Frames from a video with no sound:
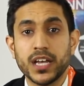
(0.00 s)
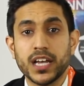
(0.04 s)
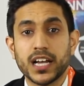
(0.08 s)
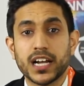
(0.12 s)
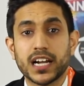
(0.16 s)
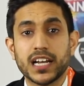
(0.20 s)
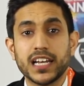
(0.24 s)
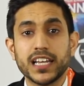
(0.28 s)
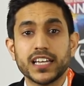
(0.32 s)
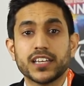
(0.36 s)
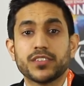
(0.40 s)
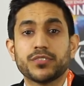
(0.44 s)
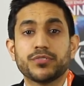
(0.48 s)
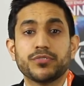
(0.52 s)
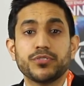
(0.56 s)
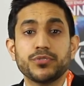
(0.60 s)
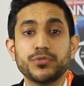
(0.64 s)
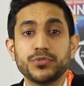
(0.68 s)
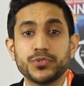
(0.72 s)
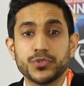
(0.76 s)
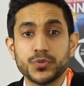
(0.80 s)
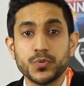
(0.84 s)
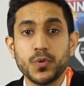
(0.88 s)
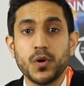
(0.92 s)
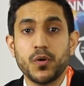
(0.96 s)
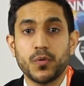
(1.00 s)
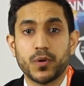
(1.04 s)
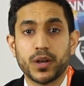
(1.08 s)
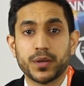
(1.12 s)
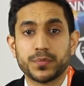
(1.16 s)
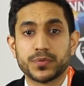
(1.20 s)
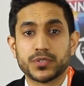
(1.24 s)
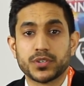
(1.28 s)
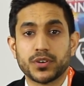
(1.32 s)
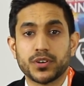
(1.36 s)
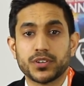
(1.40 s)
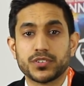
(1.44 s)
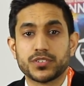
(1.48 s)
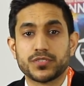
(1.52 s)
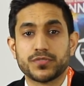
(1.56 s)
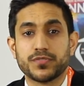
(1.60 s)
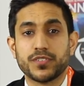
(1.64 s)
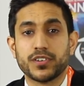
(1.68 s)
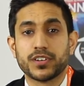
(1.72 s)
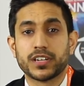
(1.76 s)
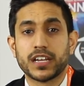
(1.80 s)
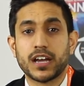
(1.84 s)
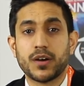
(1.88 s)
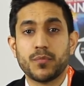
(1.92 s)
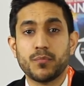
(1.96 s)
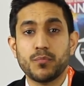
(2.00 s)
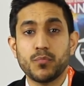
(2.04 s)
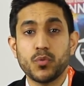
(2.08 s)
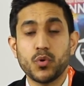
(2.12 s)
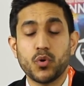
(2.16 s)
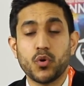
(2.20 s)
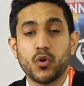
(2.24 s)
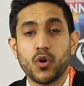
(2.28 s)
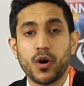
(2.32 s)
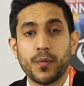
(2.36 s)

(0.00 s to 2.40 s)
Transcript: click through to our website to find out more